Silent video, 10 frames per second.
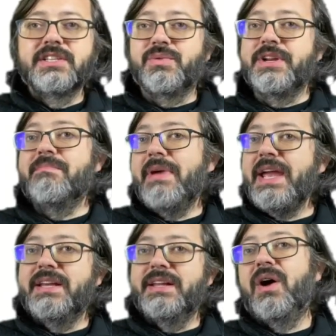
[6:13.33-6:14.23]
So when he
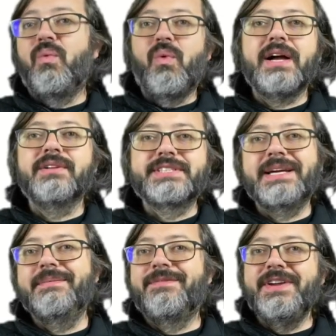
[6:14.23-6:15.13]
mated a wild
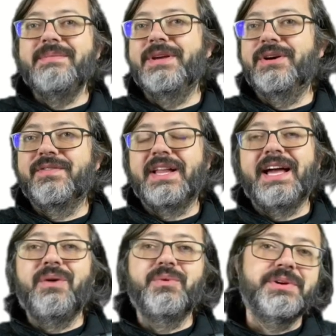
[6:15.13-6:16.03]
type female
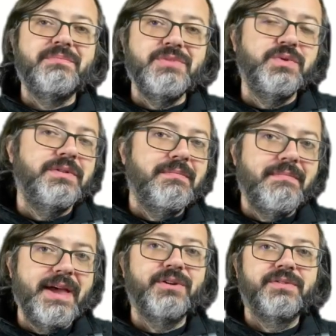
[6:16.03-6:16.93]
fly with a mutant
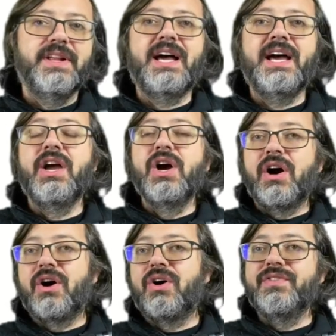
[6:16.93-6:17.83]
male fly,
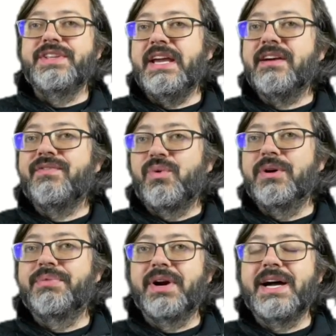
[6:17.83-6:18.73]
all the
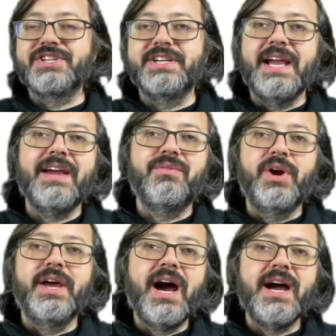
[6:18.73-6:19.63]
F1 progeny had
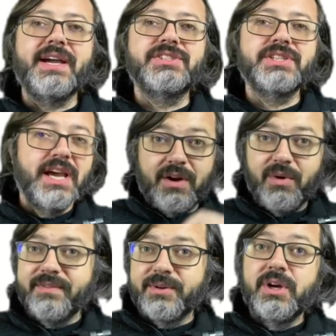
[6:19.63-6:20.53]
red eyes.
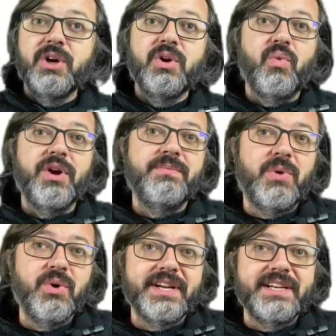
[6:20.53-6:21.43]
However, when
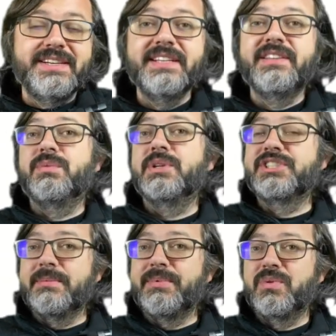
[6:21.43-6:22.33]
Morgan did the
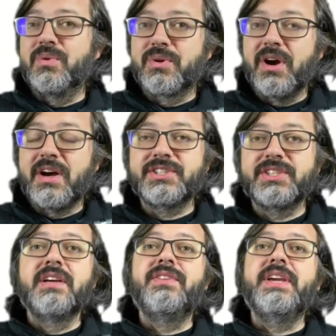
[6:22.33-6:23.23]
reciprocal cross,
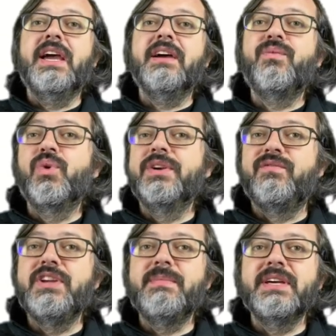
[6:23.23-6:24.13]
the F1
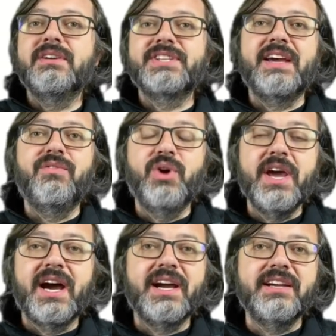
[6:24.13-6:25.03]
females had
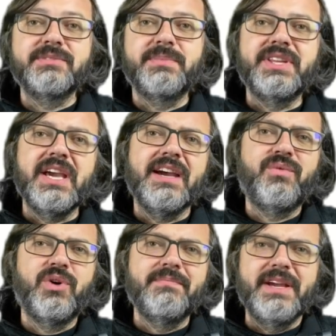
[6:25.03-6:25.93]
red eyes, but the
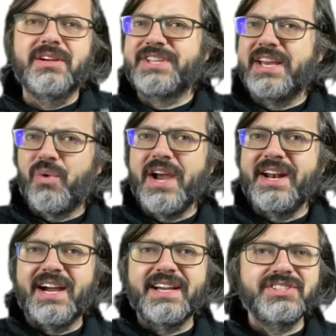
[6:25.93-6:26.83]
F1 males had white
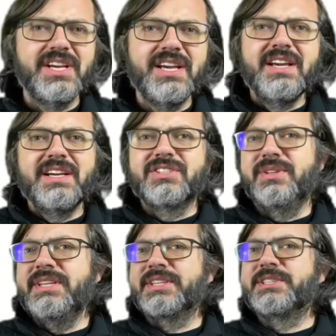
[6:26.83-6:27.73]
eyes. So
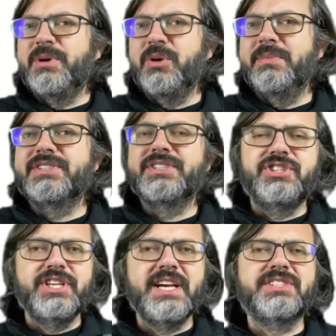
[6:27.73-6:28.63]
these experiments
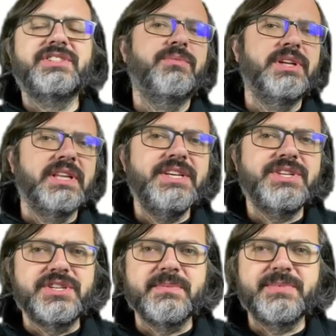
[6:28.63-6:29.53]
suggest a
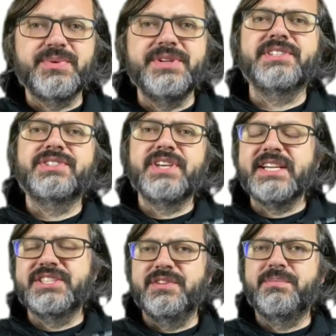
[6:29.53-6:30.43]
relationship between the
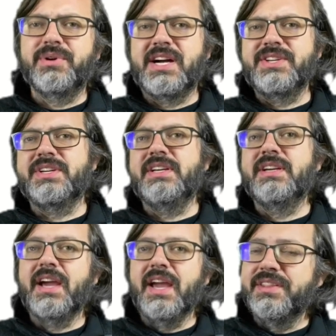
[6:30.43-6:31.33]
sex of the progeny
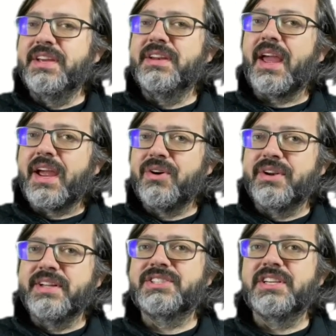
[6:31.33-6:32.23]
and the
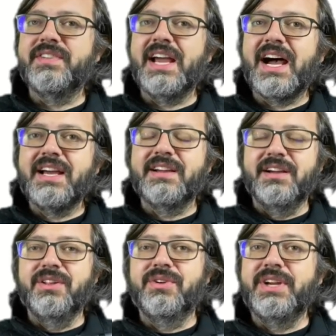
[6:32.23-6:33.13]
inheritance of the eye
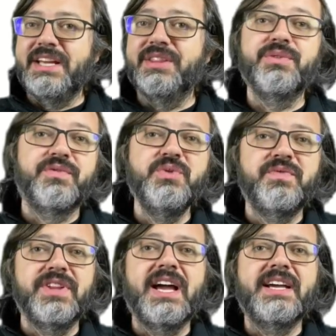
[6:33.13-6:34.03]
color in the fruit
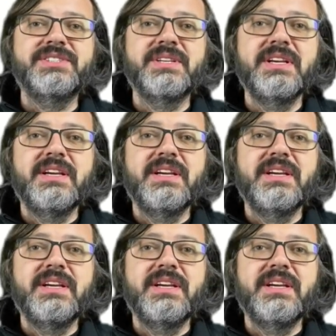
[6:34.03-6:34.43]
flies.